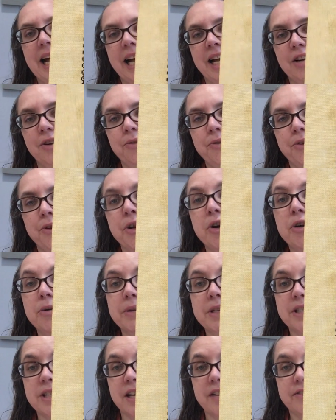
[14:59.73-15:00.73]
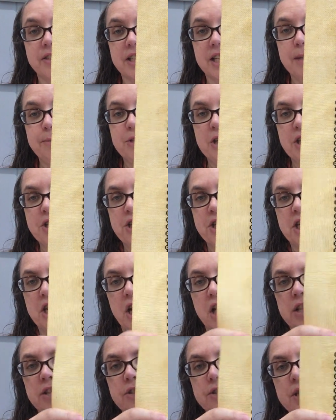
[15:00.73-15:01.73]
I don't know because I have to keep changing
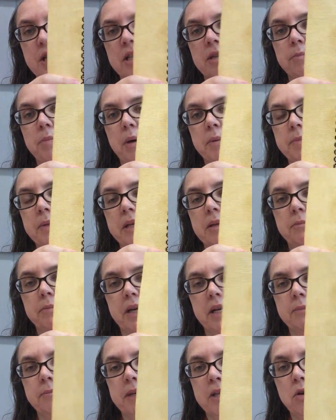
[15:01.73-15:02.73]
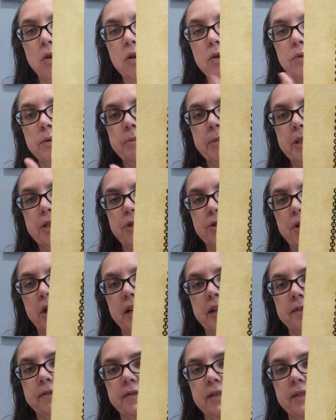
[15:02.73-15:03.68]
colors on the pumpkin, but my goal would be to try to